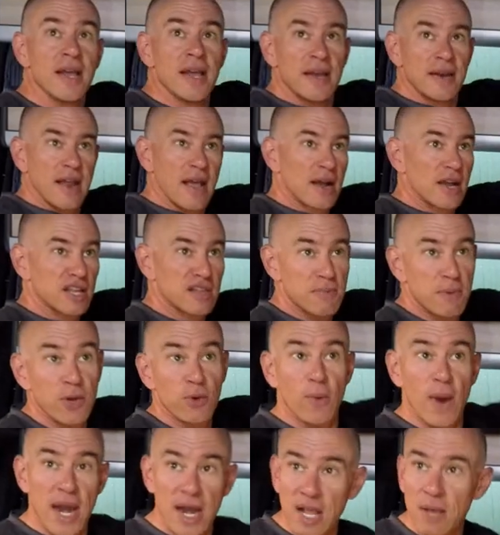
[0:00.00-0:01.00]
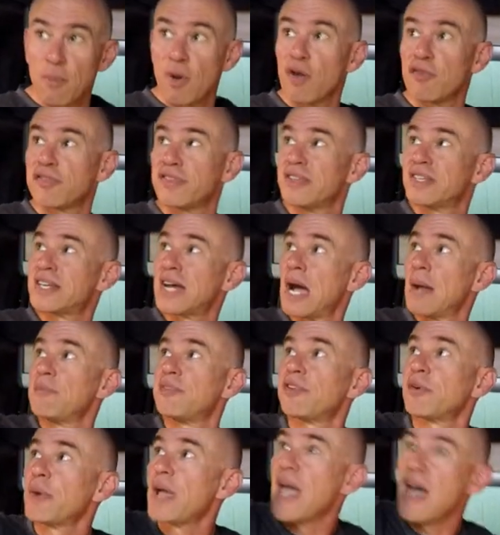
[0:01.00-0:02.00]
Now it's been raining most of the time,
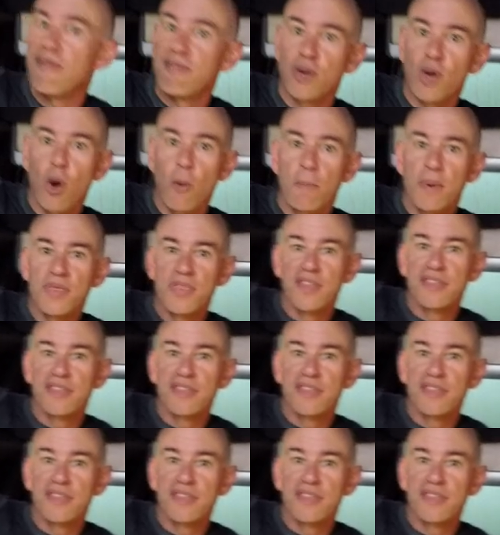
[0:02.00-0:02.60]
so we haven't opened the